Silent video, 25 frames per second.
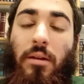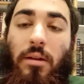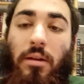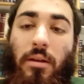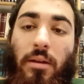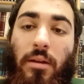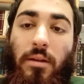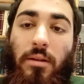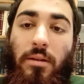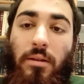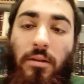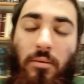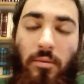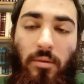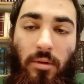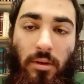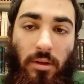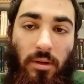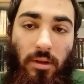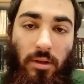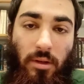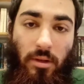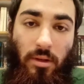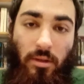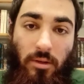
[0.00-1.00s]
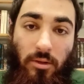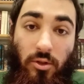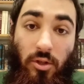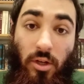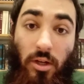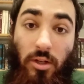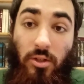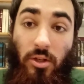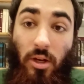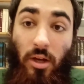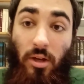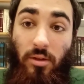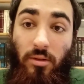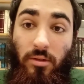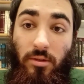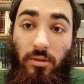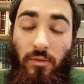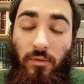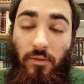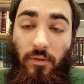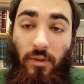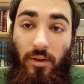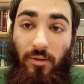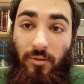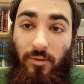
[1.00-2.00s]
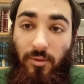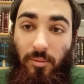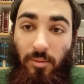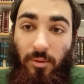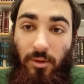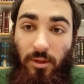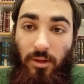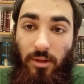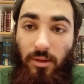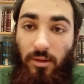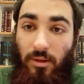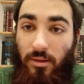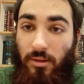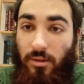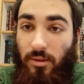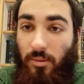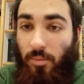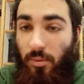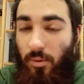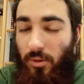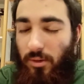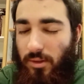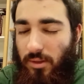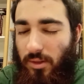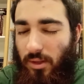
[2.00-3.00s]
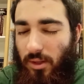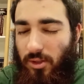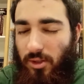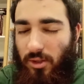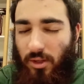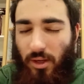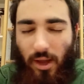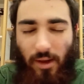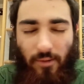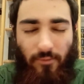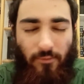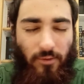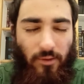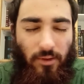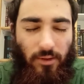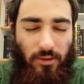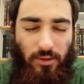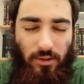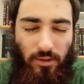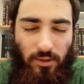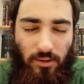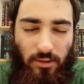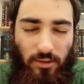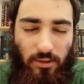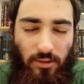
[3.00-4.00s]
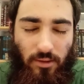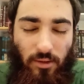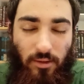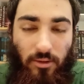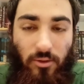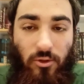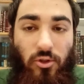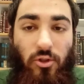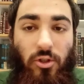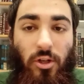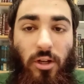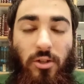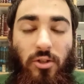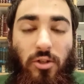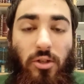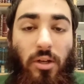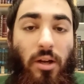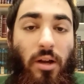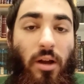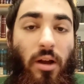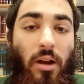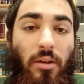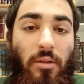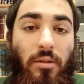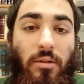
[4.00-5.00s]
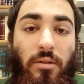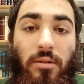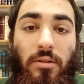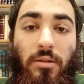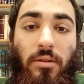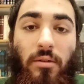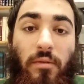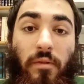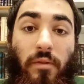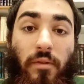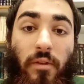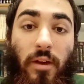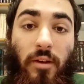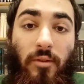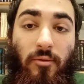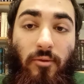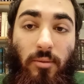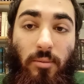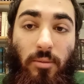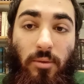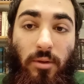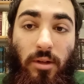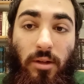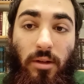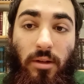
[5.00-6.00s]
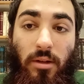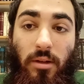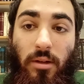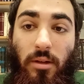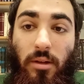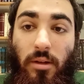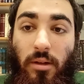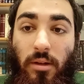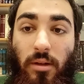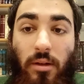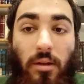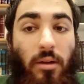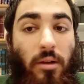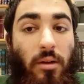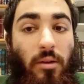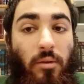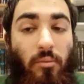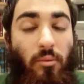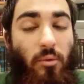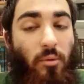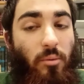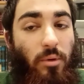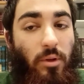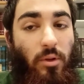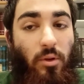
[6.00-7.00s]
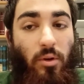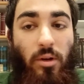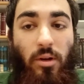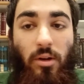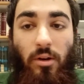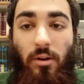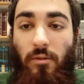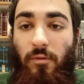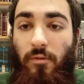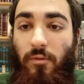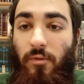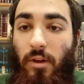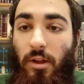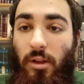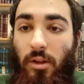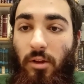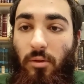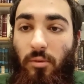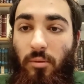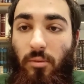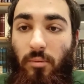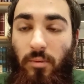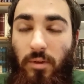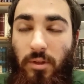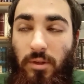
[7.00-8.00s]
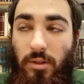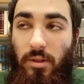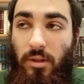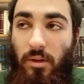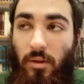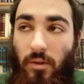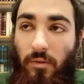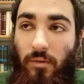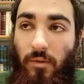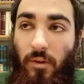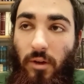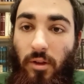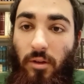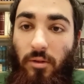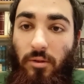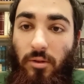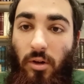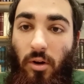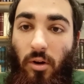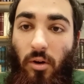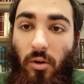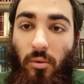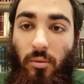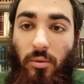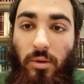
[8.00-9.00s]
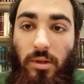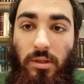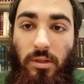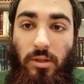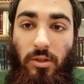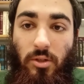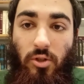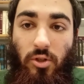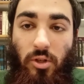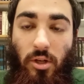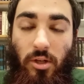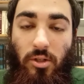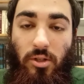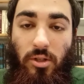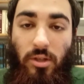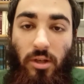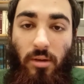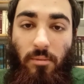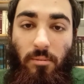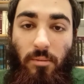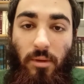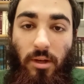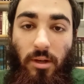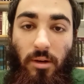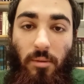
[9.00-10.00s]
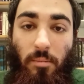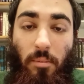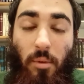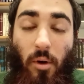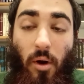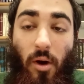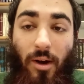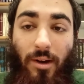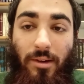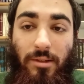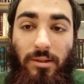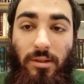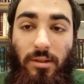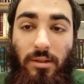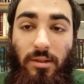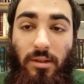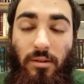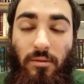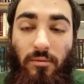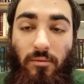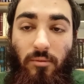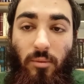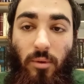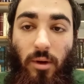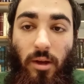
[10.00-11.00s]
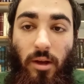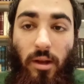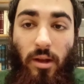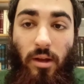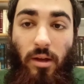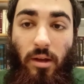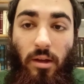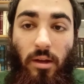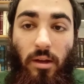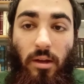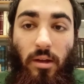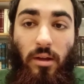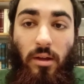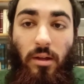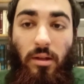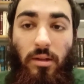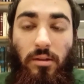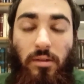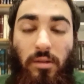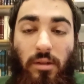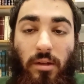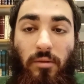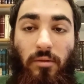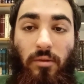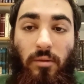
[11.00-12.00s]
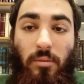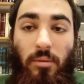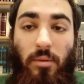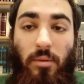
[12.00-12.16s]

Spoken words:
is to really judge others favorably, to put such an emphasis on judging others favorably. When we look at our fellow, when we see our fellow, to always judge them in a positive way, to give them the